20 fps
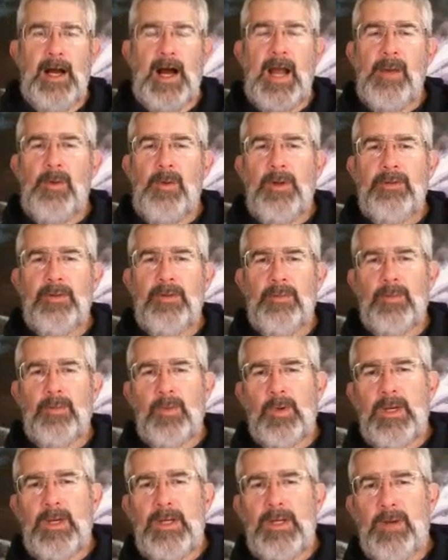I want to
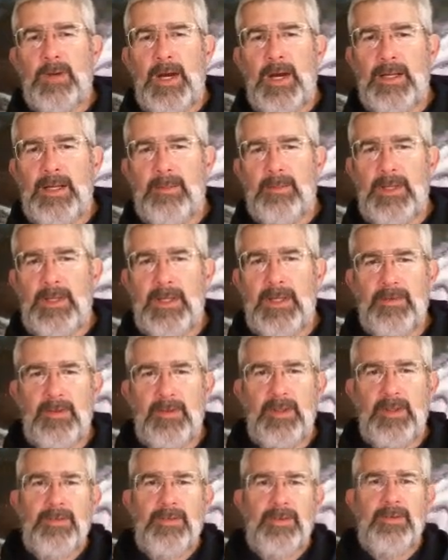rewrite it because
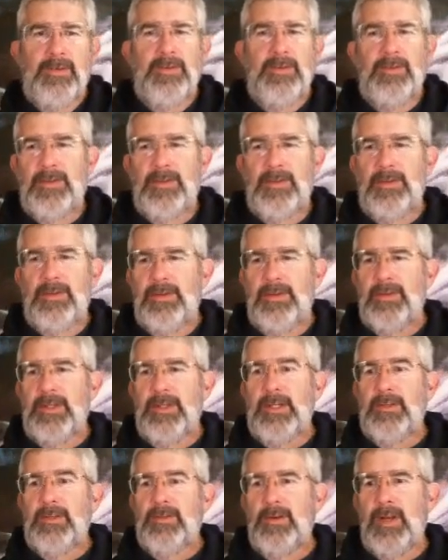this is an
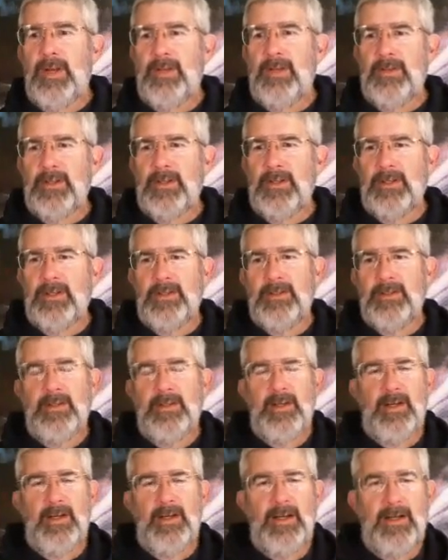interesting
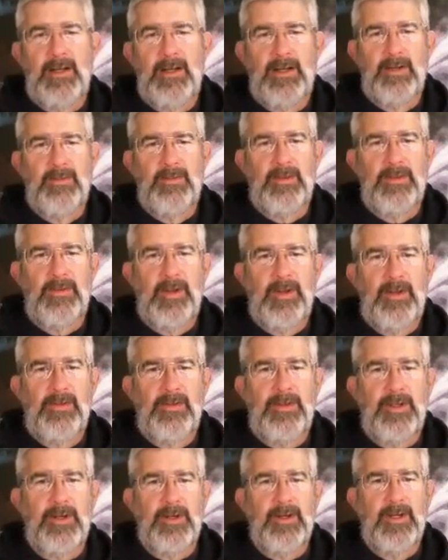
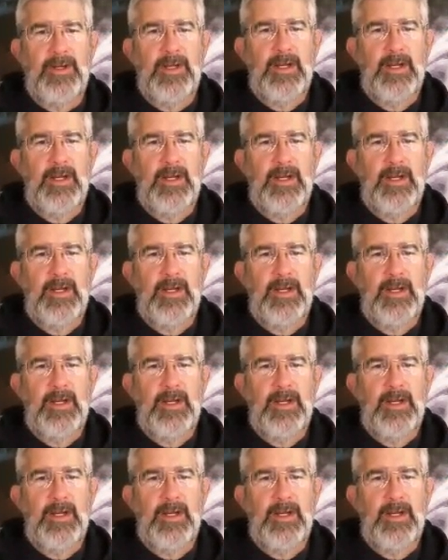result here.